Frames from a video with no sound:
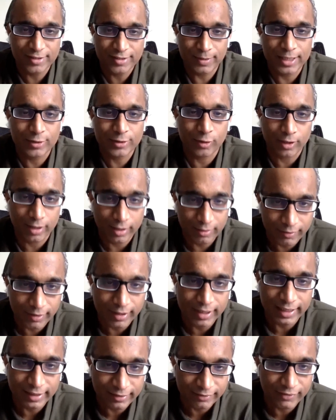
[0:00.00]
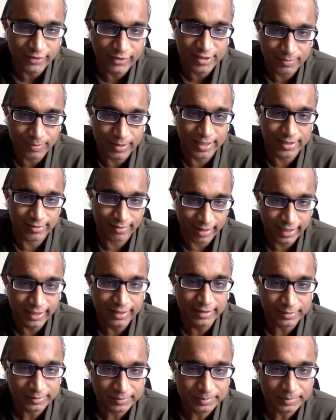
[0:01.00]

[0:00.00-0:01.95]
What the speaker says: first place or converting in the first place, right?